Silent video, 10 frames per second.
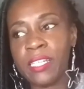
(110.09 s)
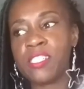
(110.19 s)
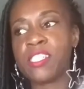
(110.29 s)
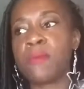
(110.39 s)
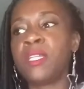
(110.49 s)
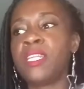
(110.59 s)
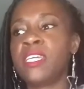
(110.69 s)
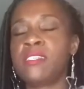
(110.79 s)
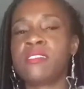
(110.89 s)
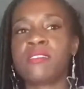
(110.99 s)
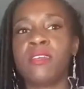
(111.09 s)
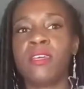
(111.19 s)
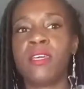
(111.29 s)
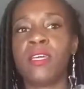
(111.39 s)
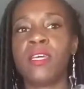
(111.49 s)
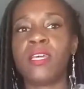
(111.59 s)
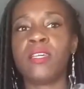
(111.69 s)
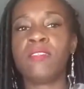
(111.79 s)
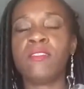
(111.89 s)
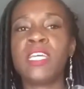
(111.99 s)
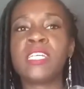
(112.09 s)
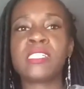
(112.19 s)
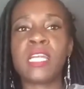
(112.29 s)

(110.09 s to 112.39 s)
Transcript: some of these things